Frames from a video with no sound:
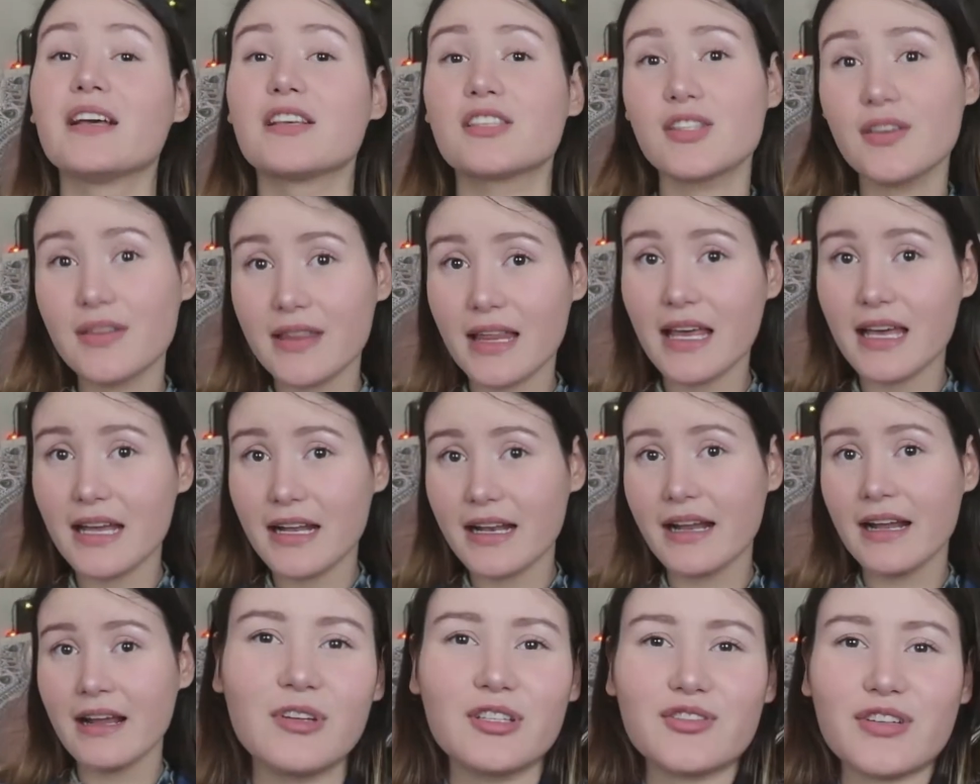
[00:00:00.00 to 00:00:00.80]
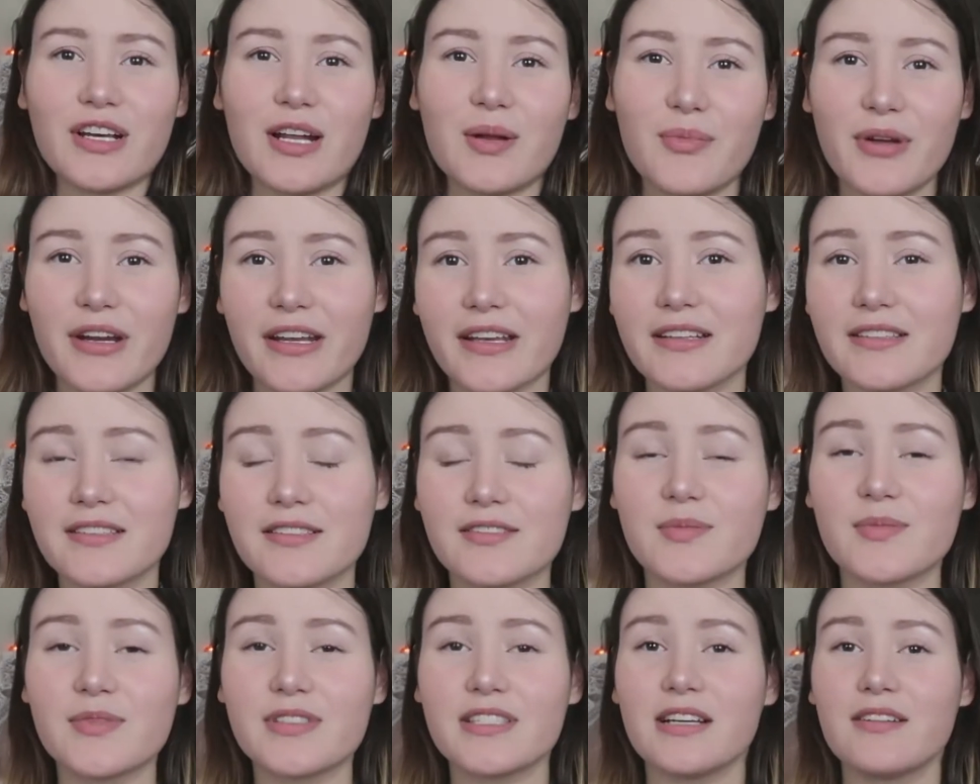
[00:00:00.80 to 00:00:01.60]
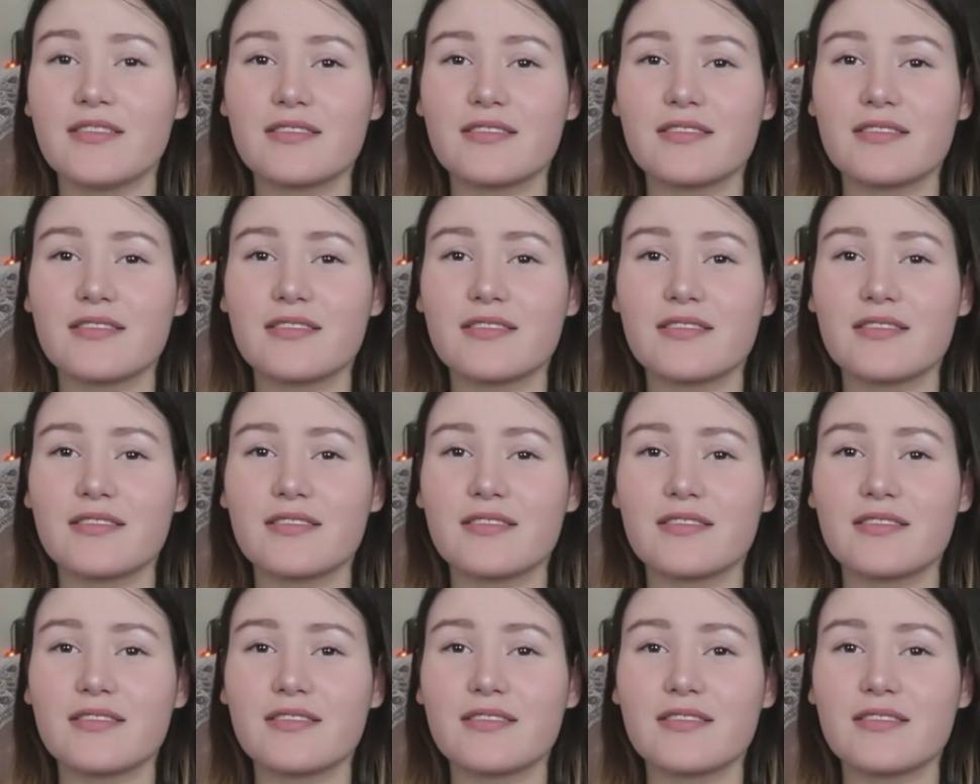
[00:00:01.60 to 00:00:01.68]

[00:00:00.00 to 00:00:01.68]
So then we tried to break into someone's